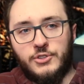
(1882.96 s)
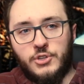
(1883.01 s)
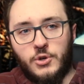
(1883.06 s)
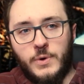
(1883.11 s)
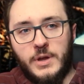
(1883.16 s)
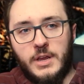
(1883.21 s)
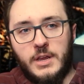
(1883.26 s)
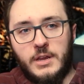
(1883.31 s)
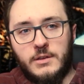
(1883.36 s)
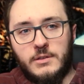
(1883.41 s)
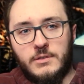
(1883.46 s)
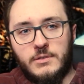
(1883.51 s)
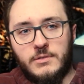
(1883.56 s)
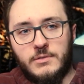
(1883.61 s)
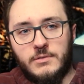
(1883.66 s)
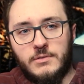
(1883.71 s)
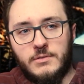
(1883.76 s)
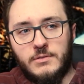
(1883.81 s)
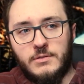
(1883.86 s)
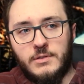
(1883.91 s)
doing
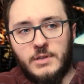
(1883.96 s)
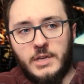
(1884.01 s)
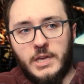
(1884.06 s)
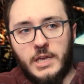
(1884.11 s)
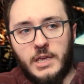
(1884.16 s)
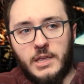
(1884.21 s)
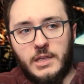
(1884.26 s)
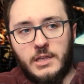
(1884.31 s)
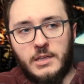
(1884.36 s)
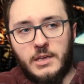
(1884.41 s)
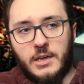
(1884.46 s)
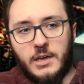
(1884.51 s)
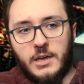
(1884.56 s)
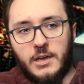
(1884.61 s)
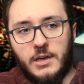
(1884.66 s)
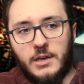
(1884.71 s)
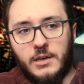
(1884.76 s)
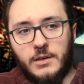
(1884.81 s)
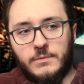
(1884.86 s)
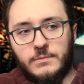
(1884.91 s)

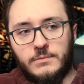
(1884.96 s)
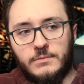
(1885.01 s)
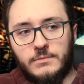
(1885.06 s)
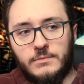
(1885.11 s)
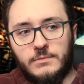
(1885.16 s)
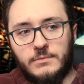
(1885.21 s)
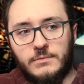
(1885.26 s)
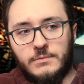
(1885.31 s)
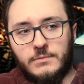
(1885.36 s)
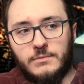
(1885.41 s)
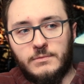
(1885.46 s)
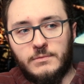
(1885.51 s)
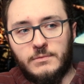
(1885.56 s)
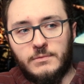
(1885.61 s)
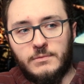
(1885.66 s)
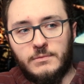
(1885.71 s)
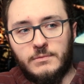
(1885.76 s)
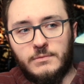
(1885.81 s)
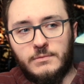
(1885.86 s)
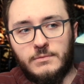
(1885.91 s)
a
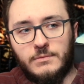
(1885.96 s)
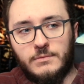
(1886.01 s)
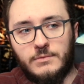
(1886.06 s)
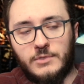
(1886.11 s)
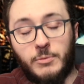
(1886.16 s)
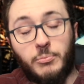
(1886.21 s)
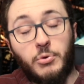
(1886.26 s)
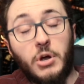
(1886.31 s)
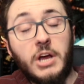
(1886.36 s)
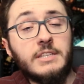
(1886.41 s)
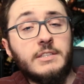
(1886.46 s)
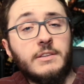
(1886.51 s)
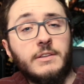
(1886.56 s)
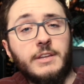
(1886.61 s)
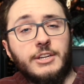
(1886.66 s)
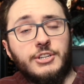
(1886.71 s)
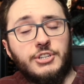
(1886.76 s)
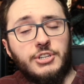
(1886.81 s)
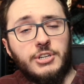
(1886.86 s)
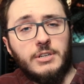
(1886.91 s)

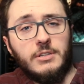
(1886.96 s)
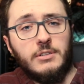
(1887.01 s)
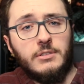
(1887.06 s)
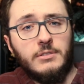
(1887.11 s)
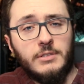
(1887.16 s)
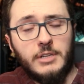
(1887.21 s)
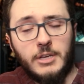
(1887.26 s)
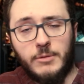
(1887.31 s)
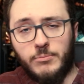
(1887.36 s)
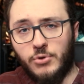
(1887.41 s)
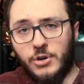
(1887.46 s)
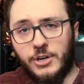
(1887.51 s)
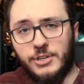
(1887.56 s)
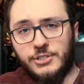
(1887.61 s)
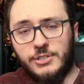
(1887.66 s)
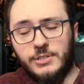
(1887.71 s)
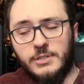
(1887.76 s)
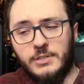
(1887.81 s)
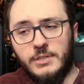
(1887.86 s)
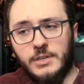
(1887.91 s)
surprisingly chill
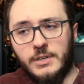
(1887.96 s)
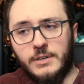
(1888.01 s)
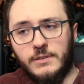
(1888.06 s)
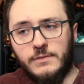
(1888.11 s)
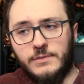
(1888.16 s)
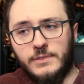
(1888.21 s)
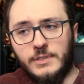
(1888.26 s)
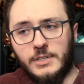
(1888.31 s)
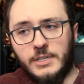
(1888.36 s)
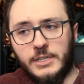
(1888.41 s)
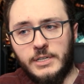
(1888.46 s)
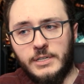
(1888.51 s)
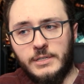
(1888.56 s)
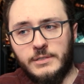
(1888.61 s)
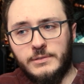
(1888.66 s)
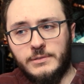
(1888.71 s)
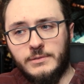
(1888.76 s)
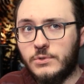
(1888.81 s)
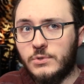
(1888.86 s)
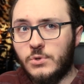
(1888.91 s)
impression of
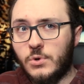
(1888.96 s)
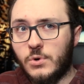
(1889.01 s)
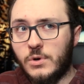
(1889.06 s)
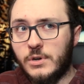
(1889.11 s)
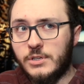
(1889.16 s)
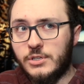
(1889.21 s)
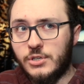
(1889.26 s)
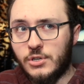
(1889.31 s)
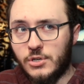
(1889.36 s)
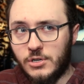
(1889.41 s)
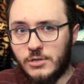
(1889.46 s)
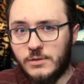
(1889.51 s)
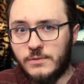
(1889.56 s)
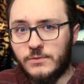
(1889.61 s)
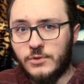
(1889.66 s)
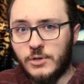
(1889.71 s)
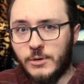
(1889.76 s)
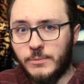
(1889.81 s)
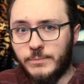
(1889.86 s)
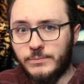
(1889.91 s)
Laura Dern
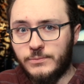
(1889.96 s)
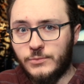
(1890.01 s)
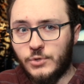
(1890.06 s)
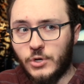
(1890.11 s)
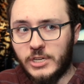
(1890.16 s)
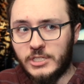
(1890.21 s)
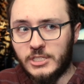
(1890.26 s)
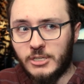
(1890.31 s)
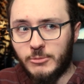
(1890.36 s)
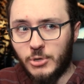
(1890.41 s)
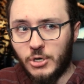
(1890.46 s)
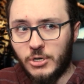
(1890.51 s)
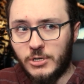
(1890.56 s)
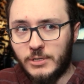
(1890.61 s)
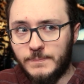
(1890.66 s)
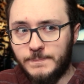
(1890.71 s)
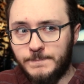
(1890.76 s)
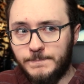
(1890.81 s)
from Jurassic Park.